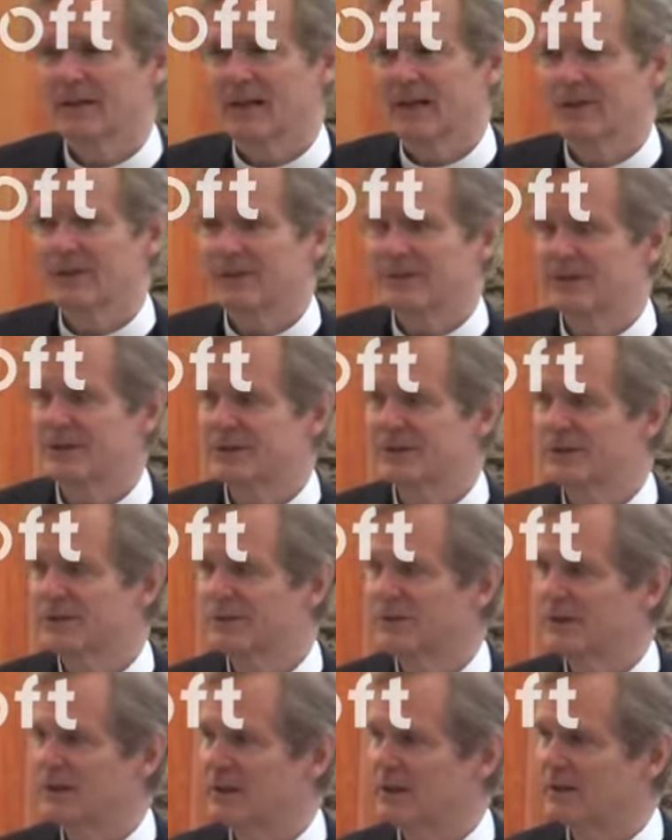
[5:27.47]
And this is in
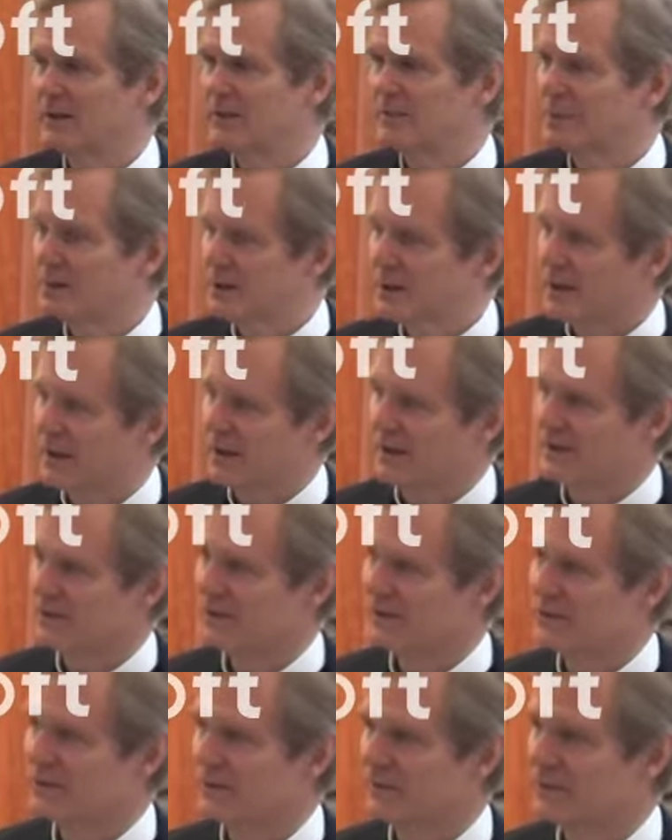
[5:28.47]
a way the pledge,
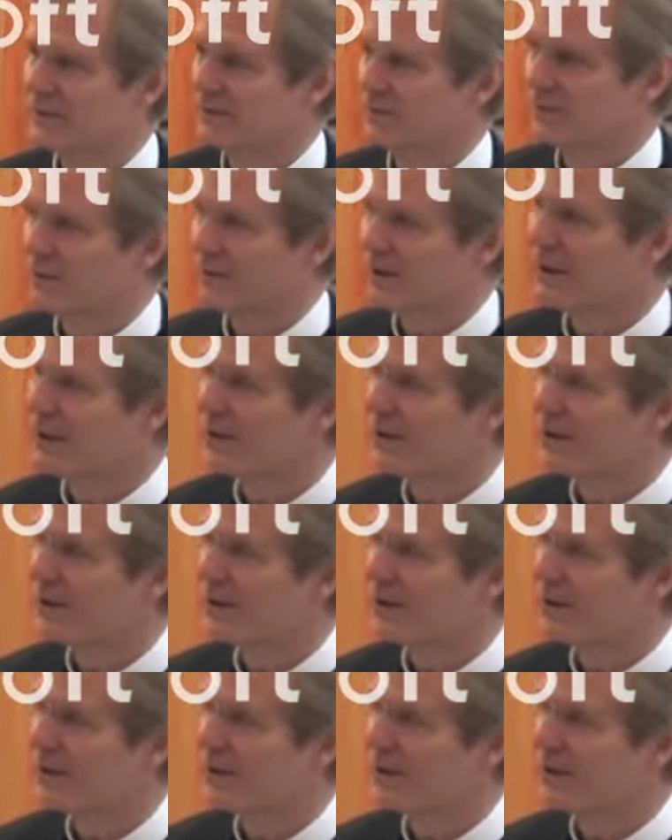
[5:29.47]
that where